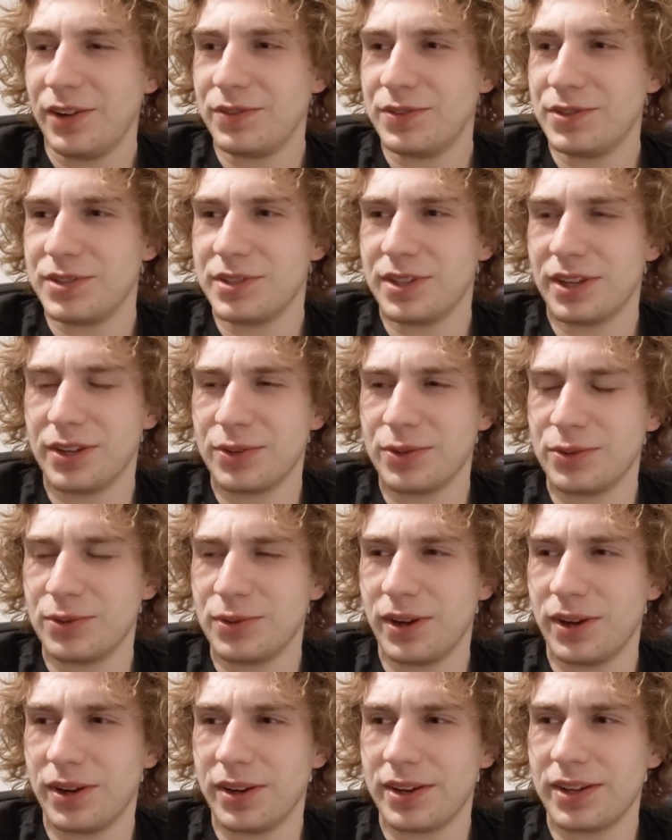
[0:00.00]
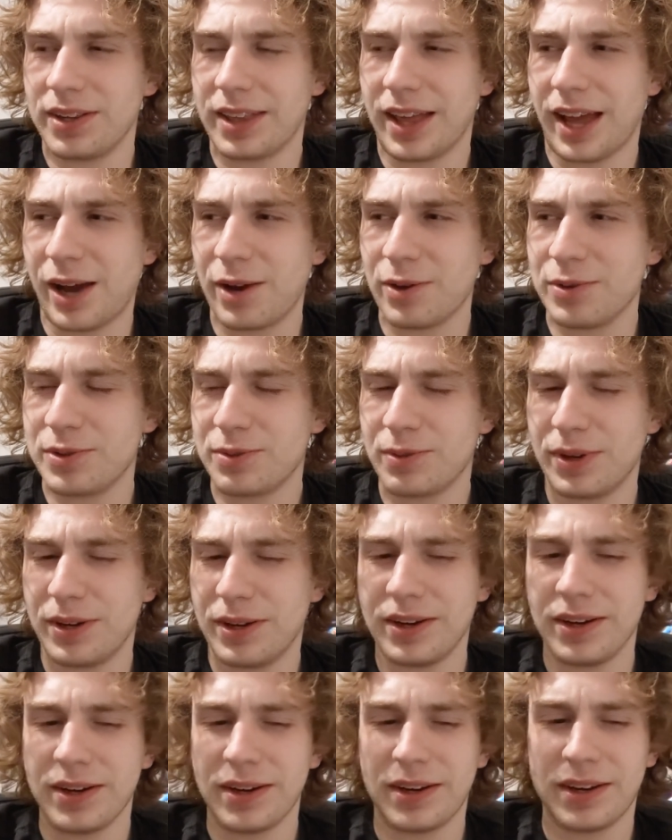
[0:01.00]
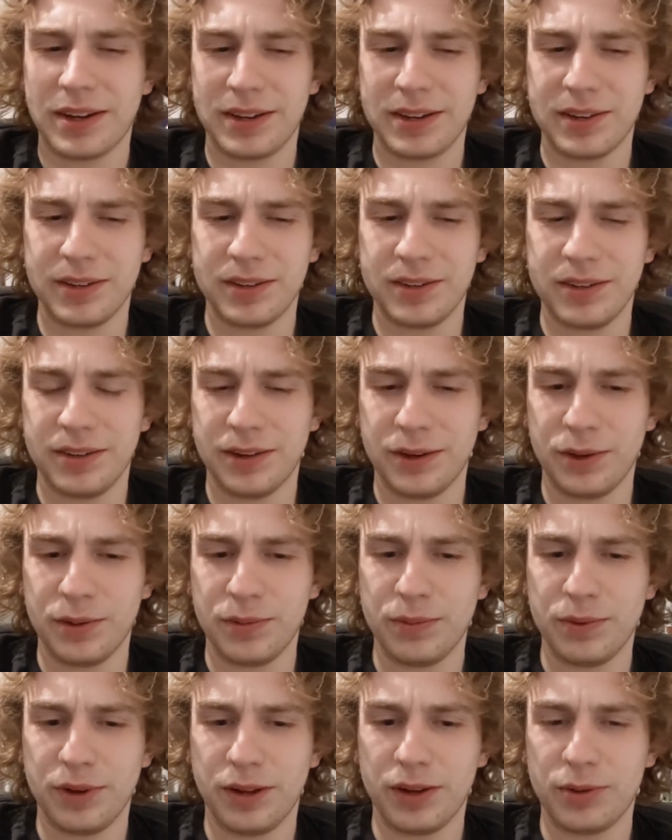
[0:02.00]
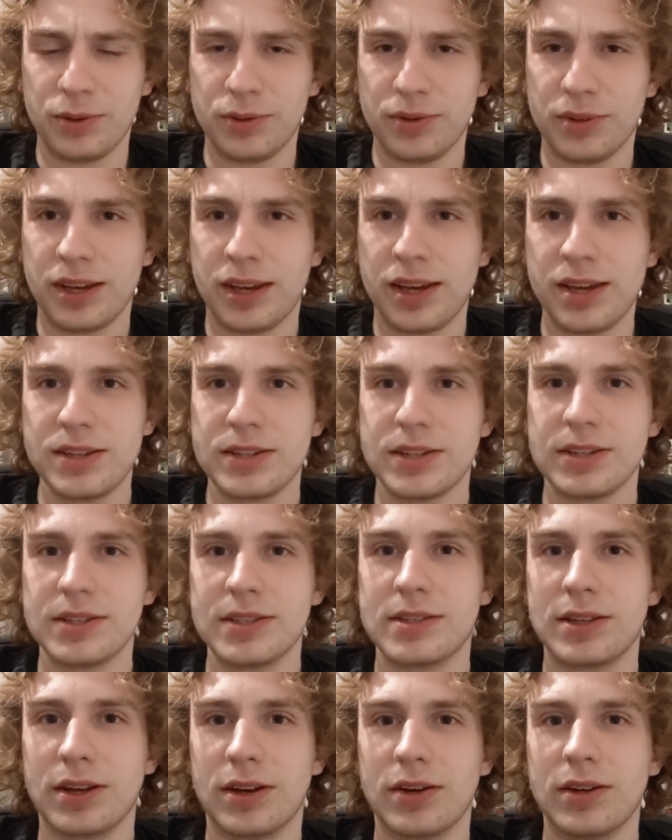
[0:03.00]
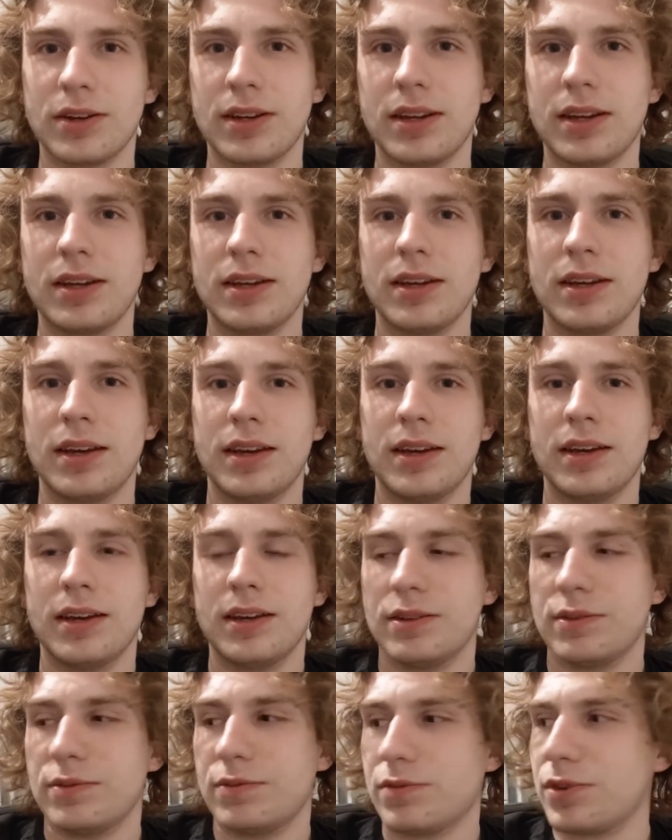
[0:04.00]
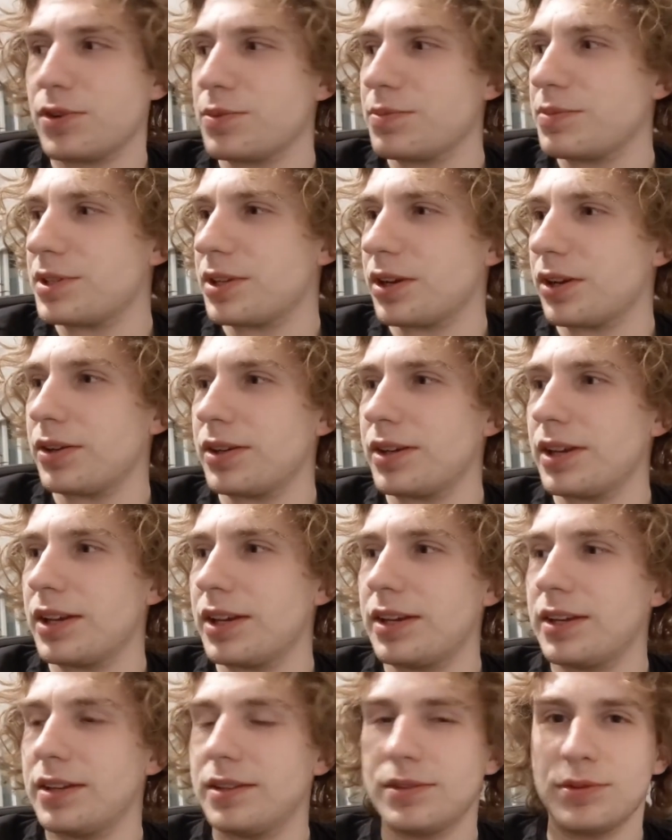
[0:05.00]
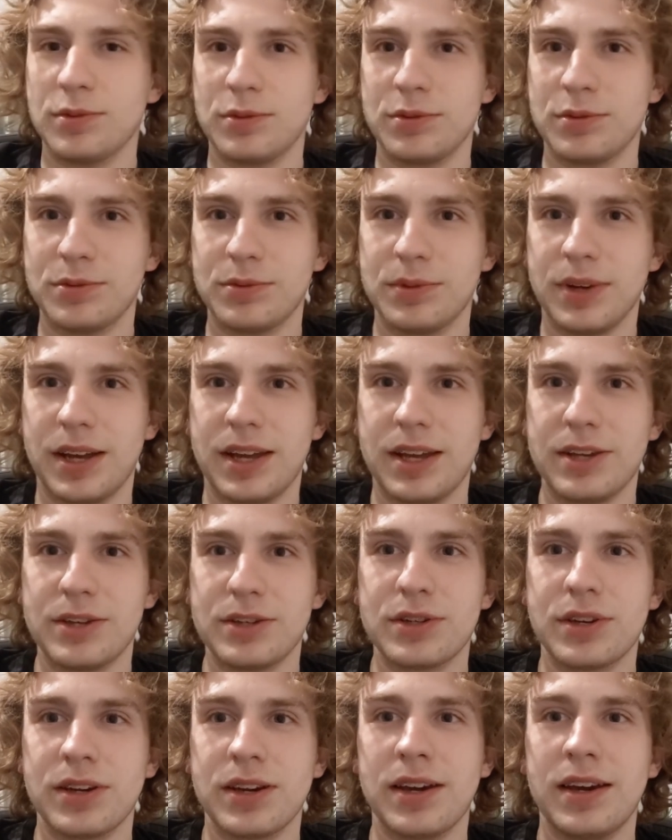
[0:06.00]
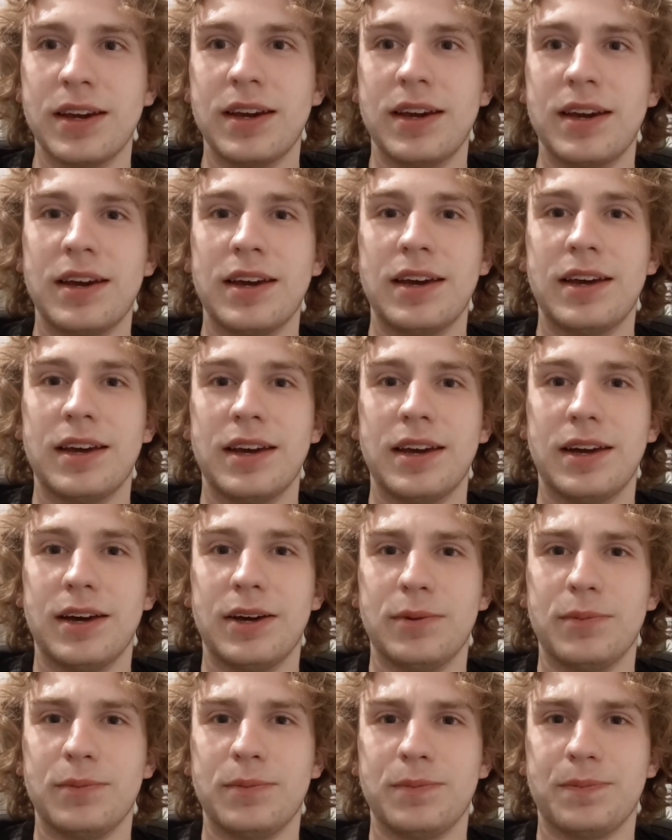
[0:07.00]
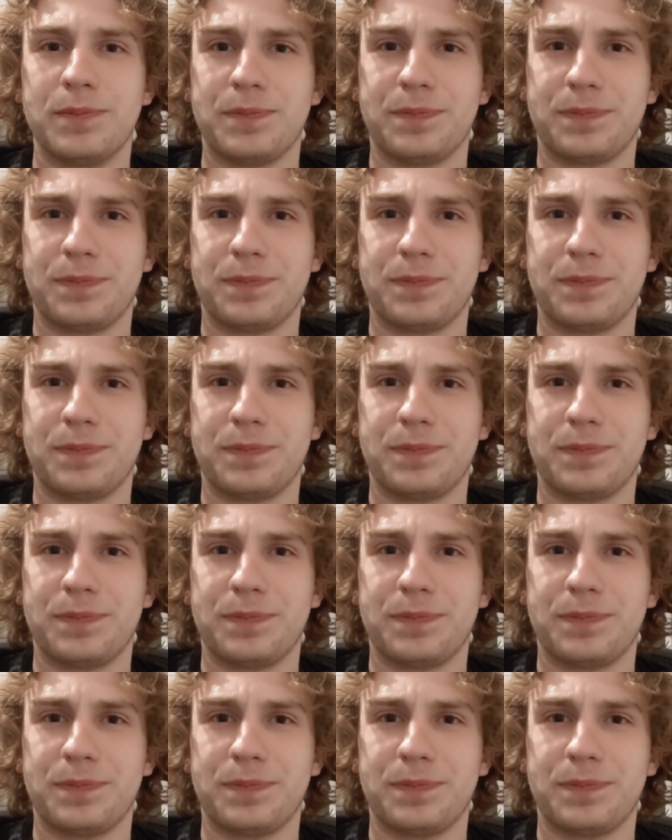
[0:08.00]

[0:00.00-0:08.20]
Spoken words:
just done all like the housework and like all the kitchen's tidy, room's tidy, ish. And